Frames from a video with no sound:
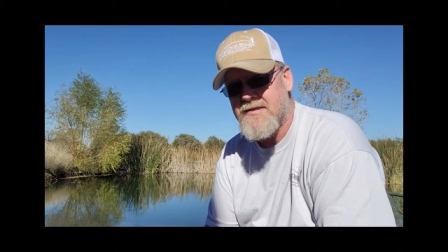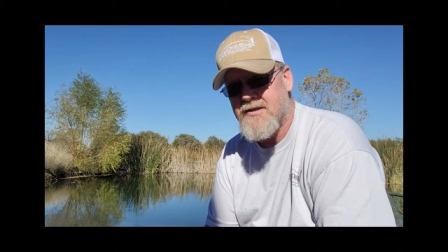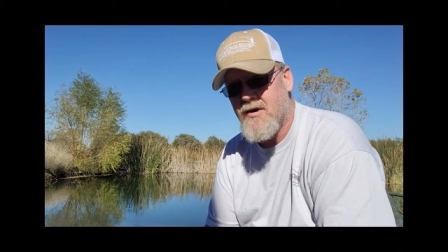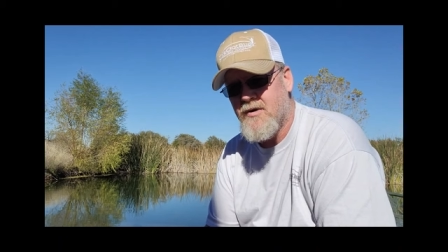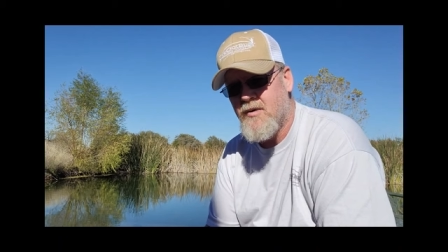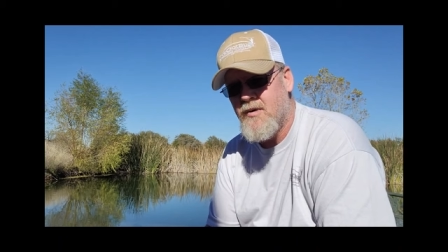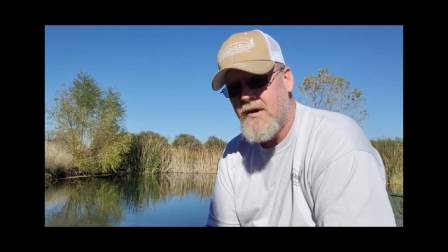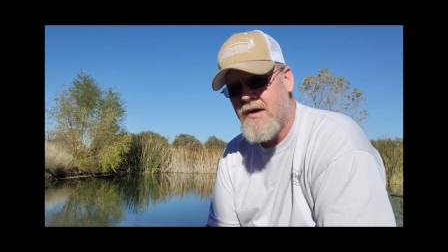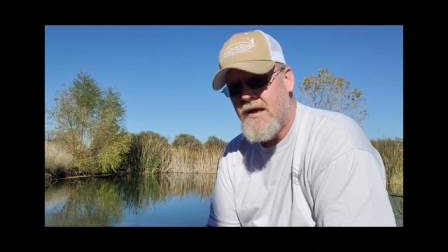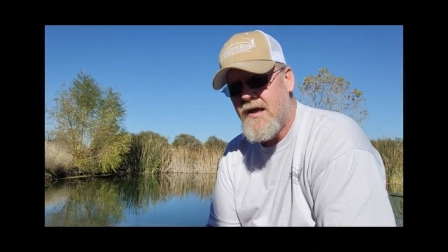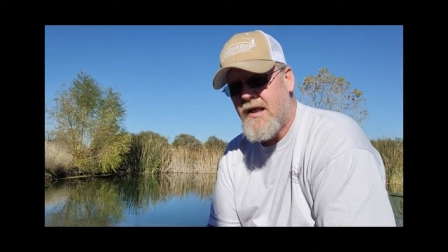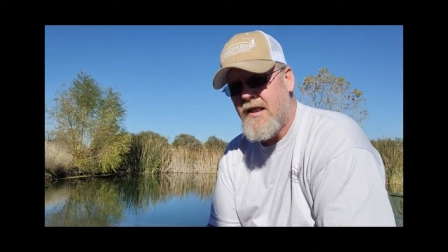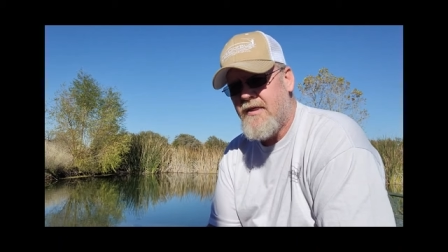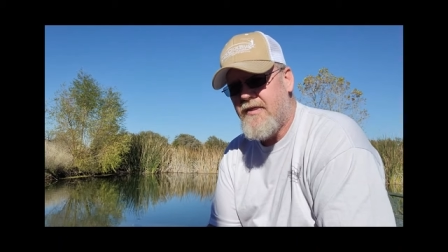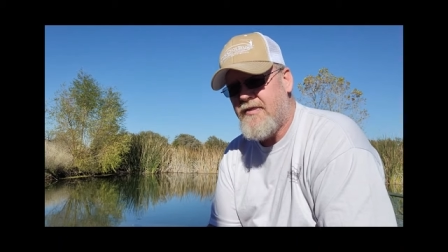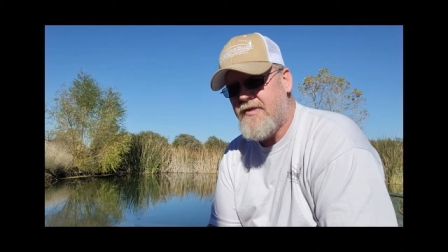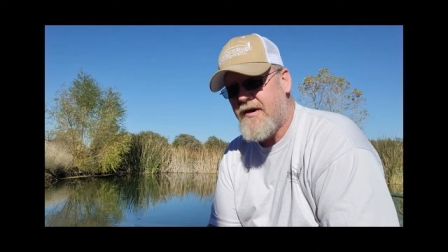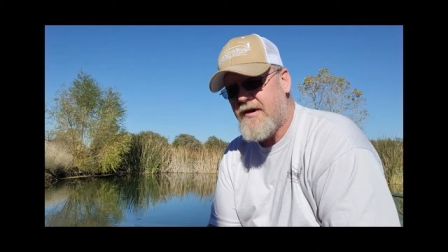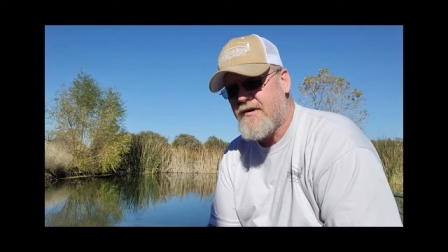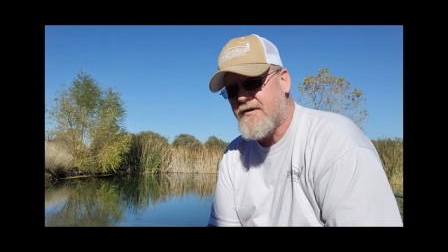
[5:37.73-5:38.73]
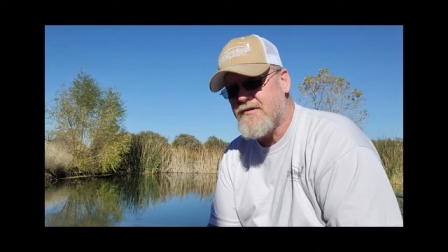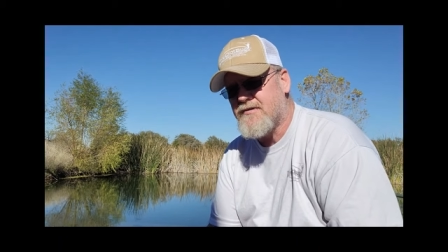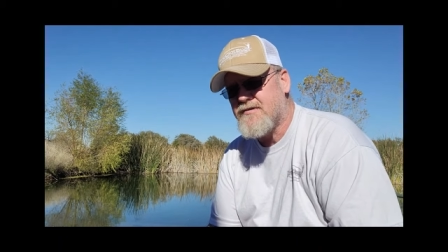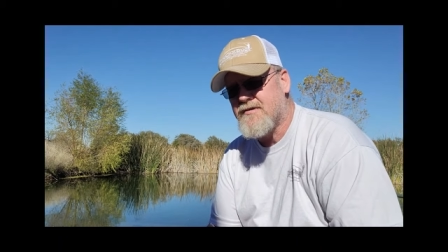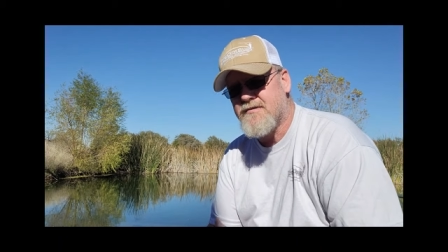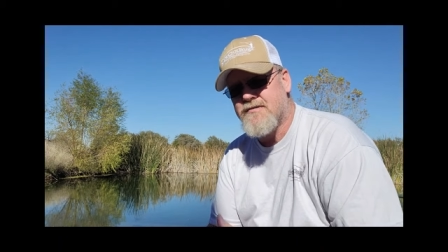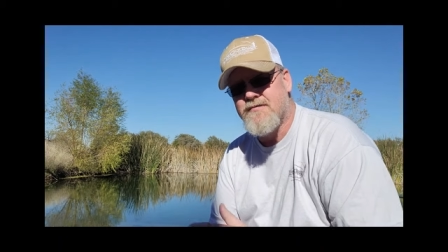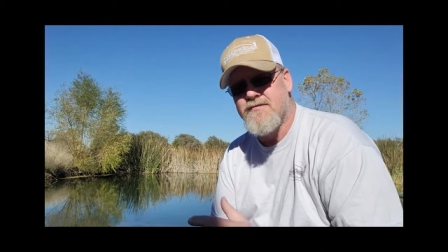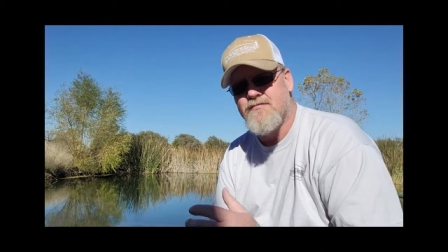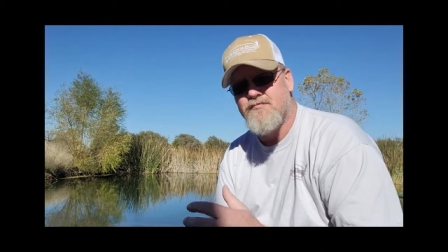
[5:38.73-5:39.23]
So
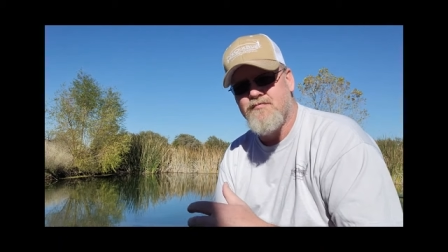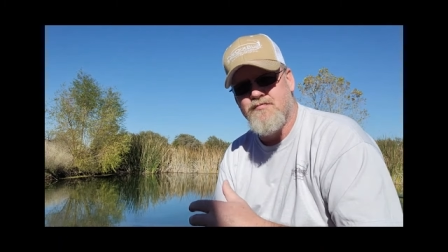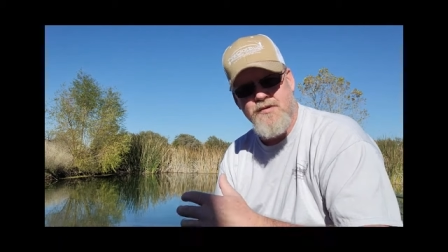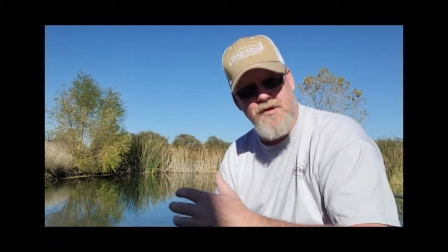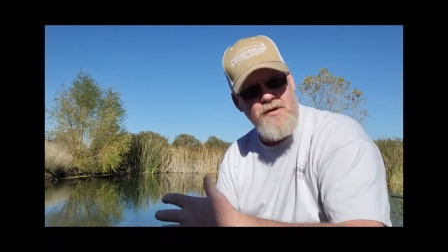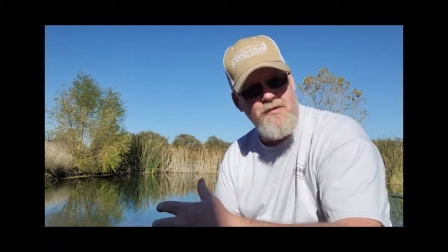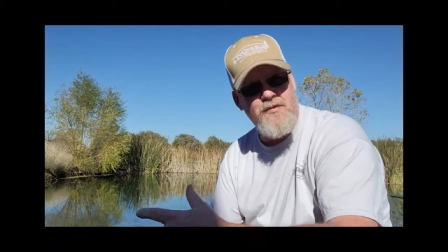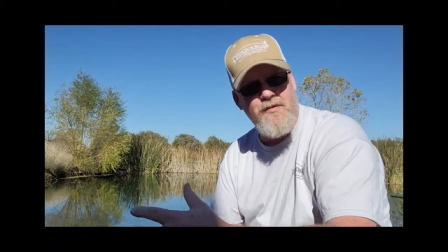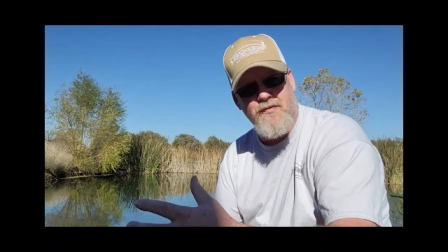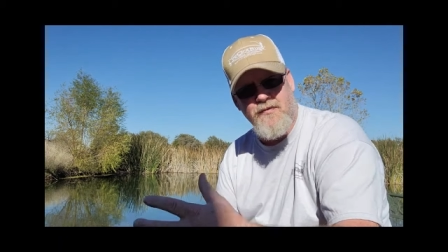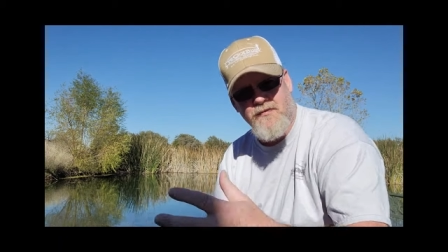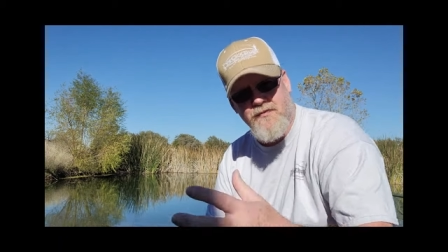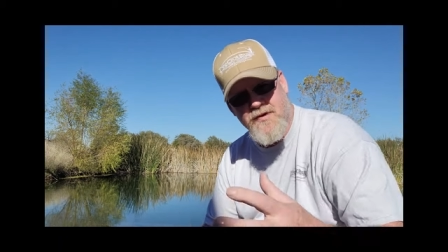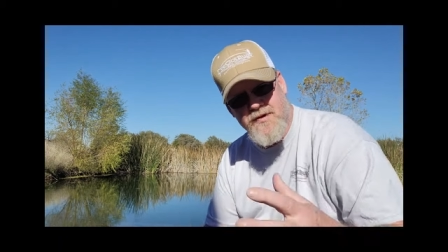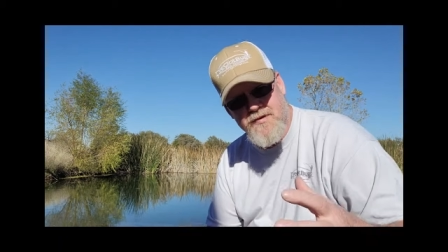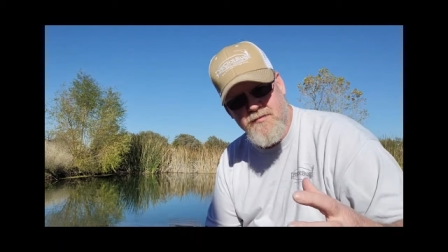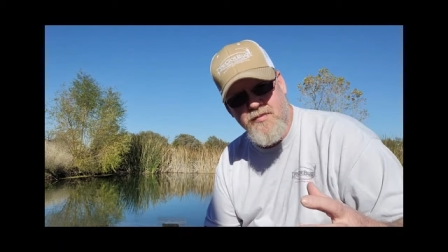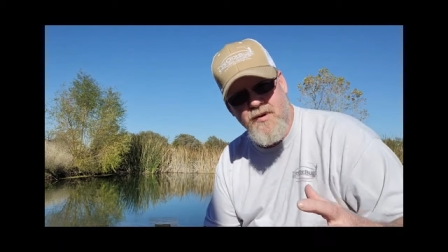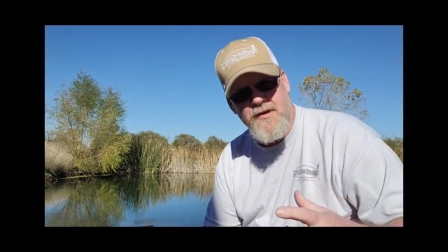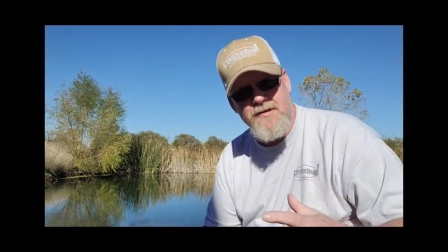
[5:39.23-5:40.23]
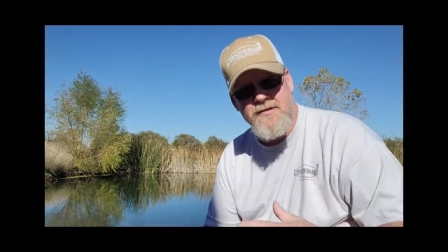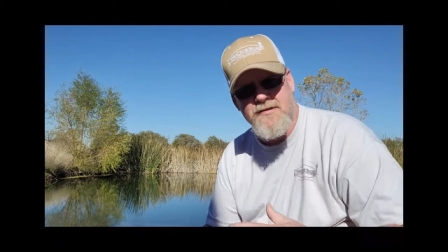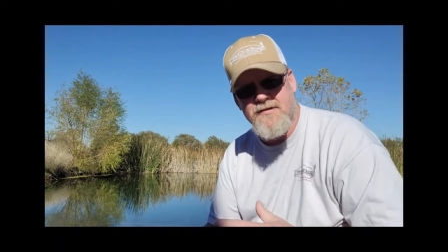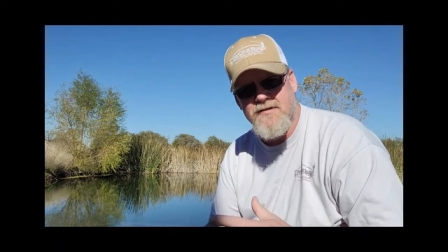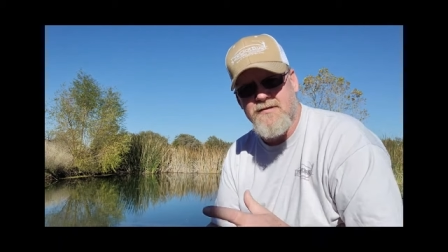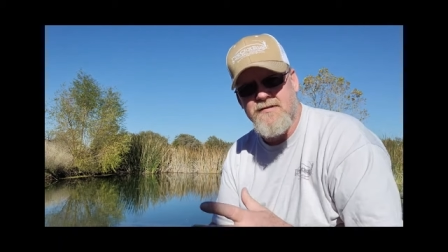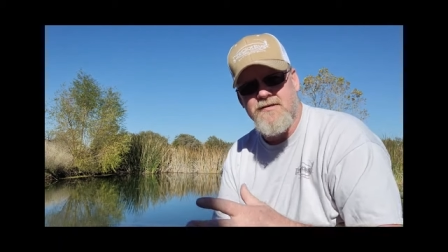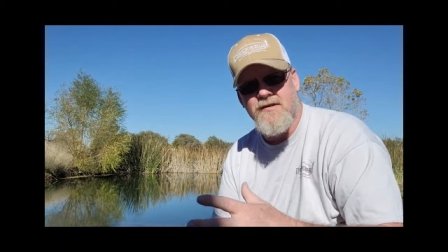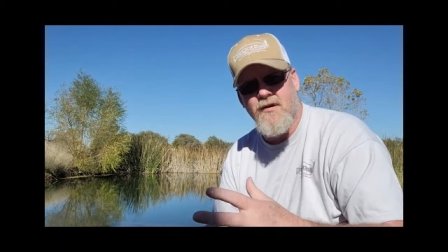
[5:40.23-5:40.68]
there's, you know, different fishing places,